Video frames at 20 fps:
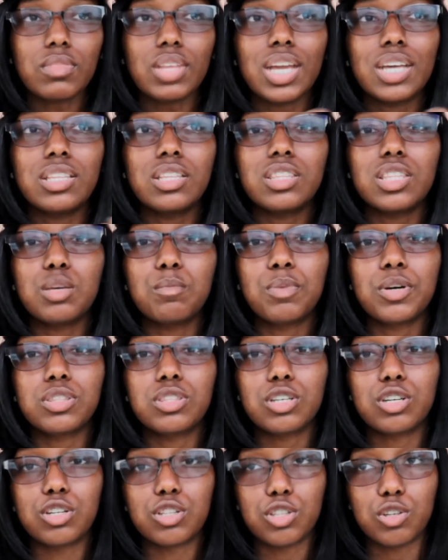and then they
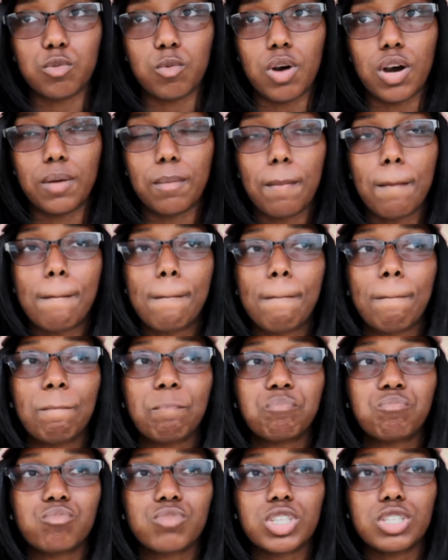put the glue on.
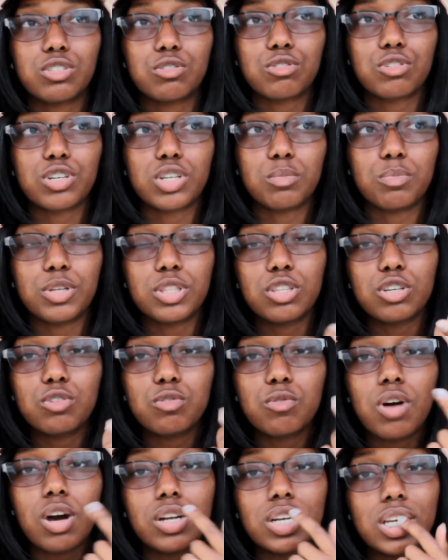So they're going to put the
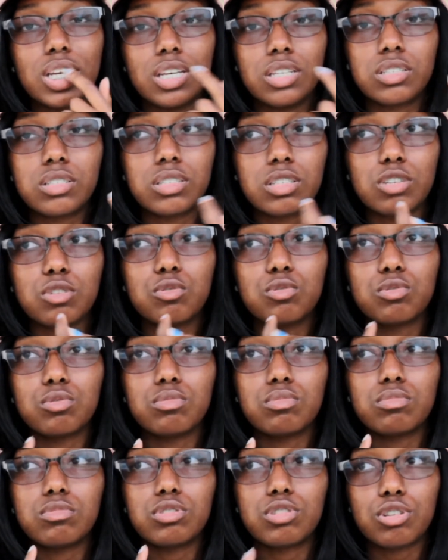glue on each single
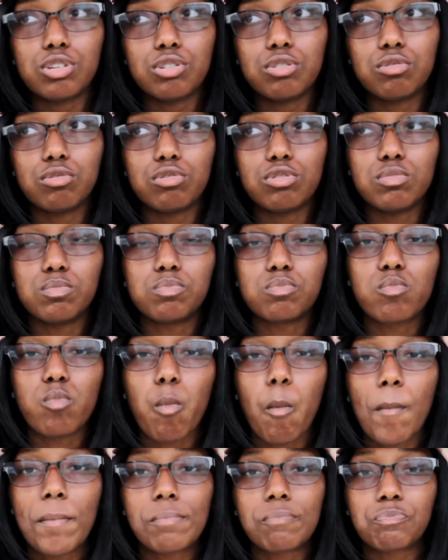tooth,
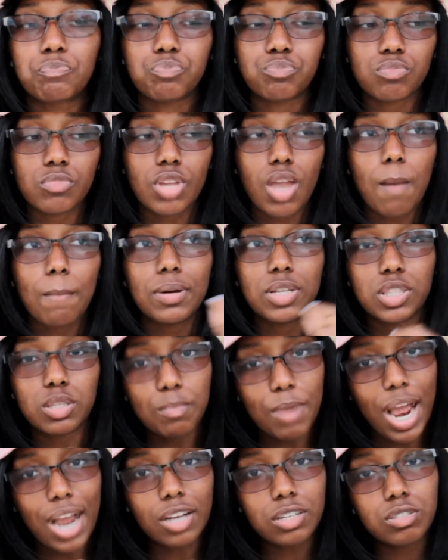put
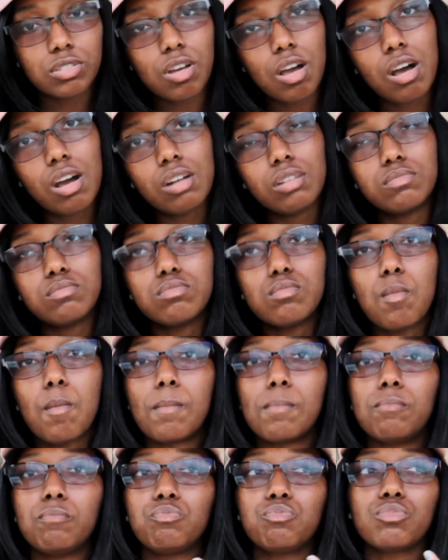the brackets on,
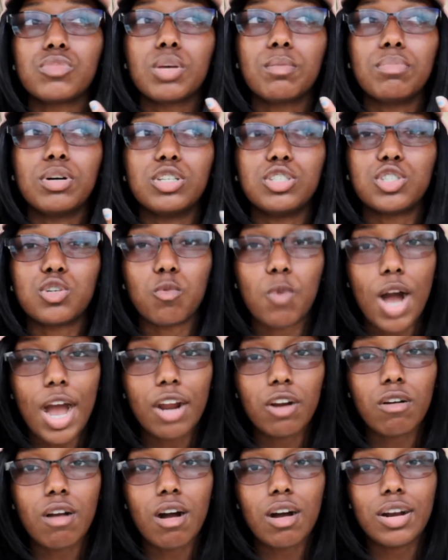put your
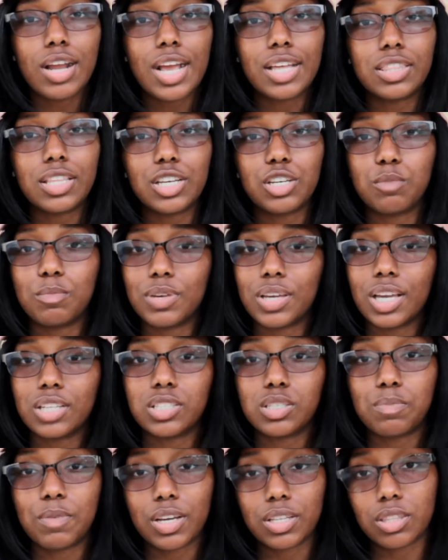wire on, and then you
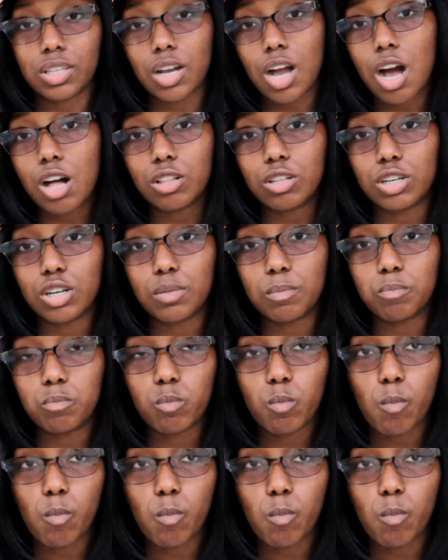begin to pick the color.